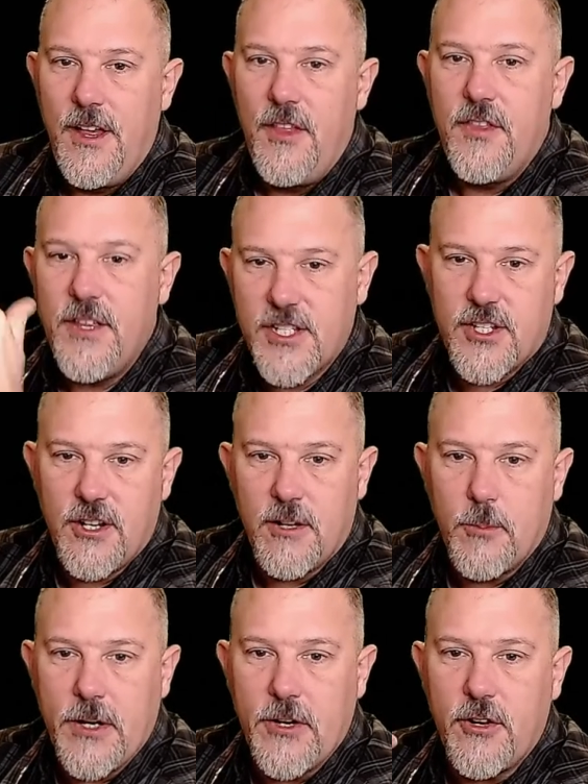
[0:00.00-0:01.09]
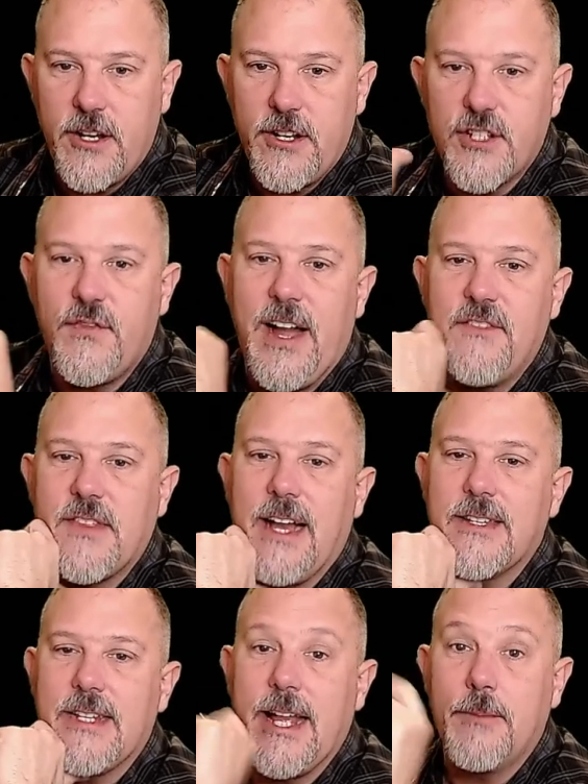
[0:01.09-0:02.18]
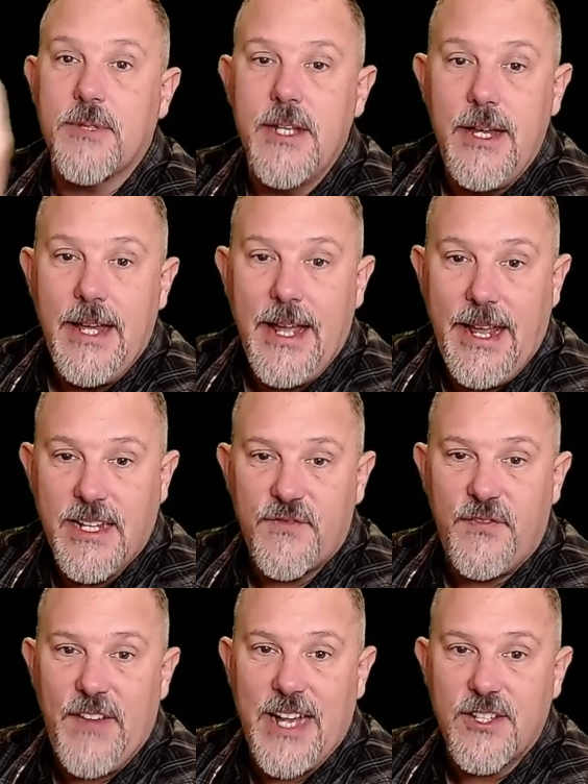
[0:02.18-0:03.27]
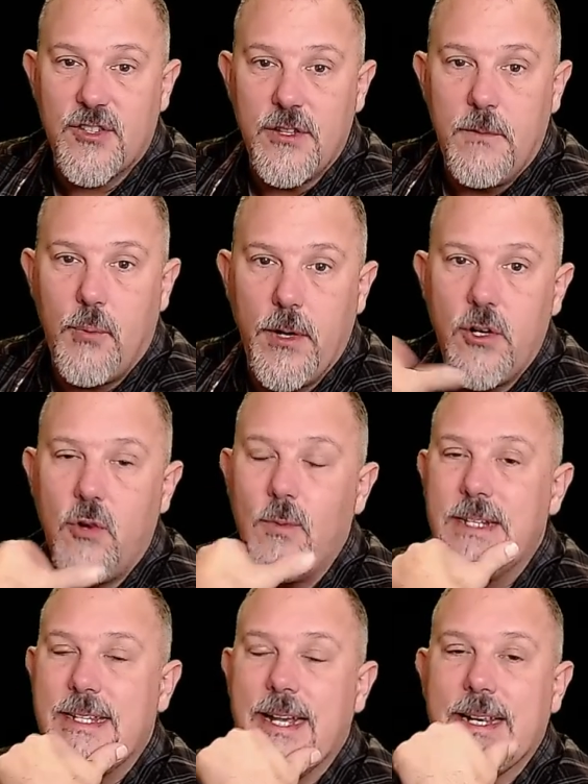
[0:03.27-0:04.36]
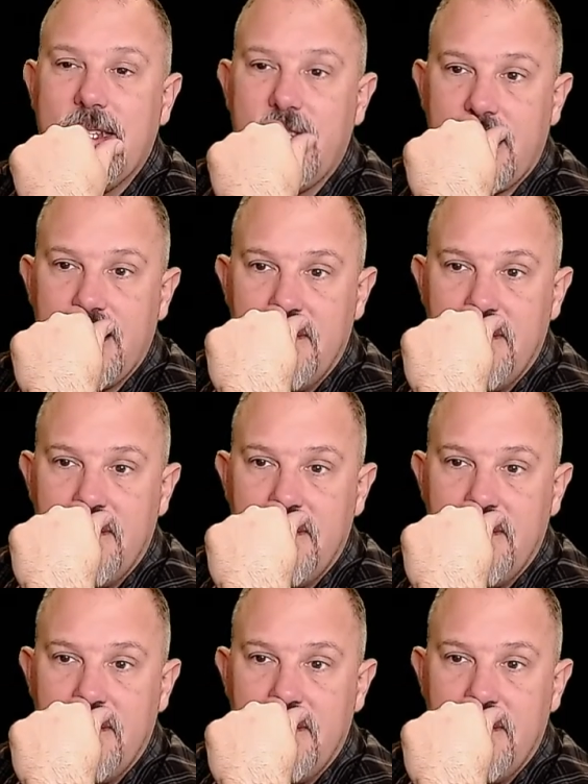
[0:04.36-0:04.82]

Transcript: this circuit breaker clears five thousand amps. It's faster than zero point zero one seconds.